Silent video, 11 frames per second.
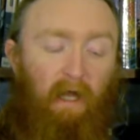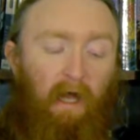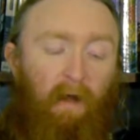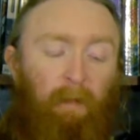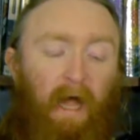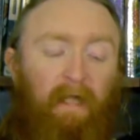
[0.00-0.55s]
a
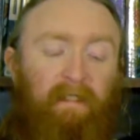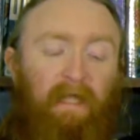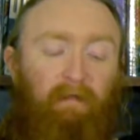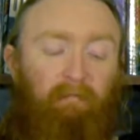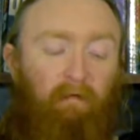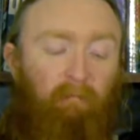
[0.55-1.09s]
black
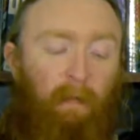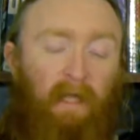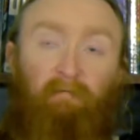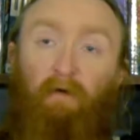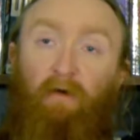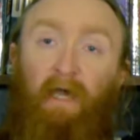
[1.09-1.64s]
knife made
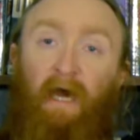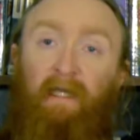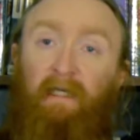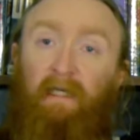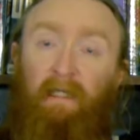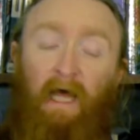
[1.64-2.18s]
of
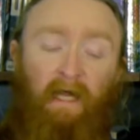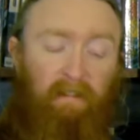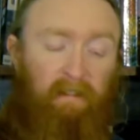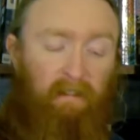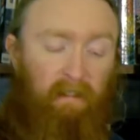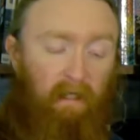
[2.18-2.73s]
volcanic
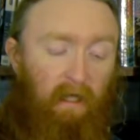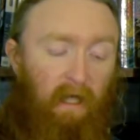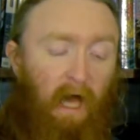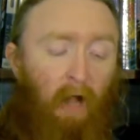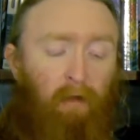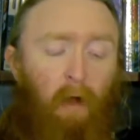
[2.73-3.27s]
glass,
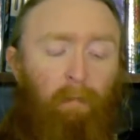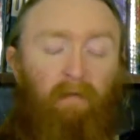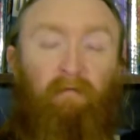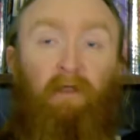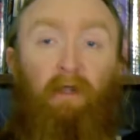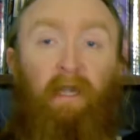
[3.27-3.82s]
a cup
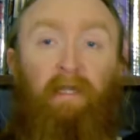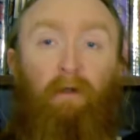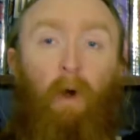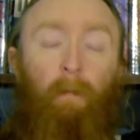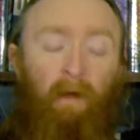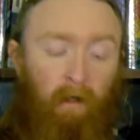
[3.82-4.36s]
of green
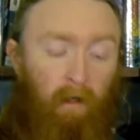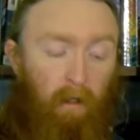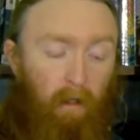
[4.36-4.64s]
copper,